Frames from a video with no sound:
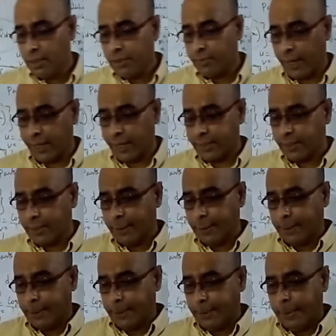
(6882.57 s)
Right.
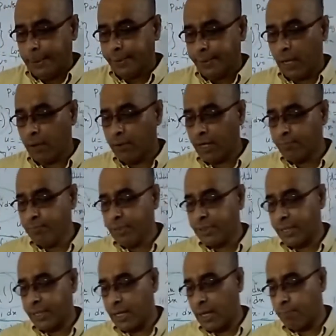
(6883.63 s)
Now let me
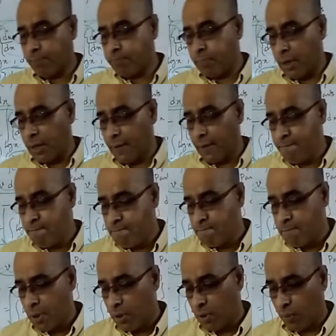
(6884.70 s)
take up
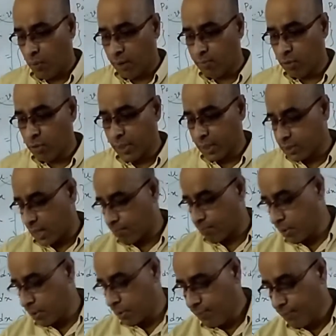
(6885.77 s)
one more
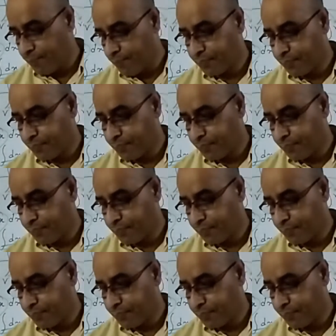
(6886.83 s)
example.